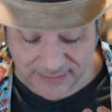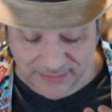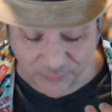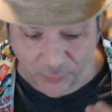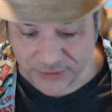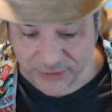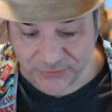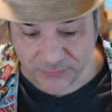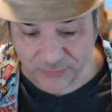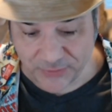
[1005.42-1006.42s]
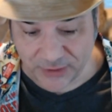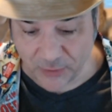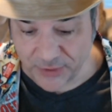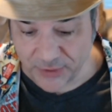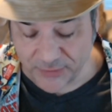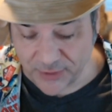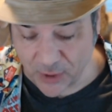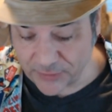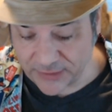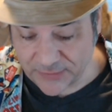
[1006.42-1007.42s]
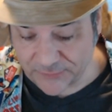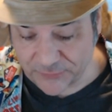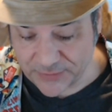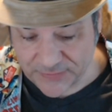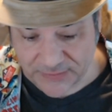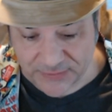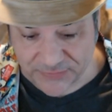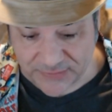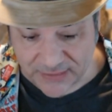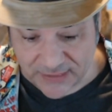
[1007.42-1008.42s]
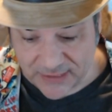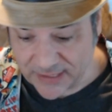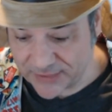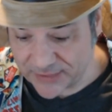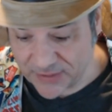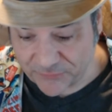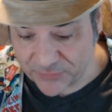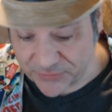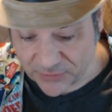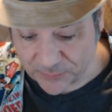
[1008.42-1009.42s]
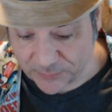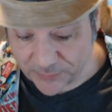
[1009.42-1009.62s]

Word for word: Once you know the only difference is, except for certain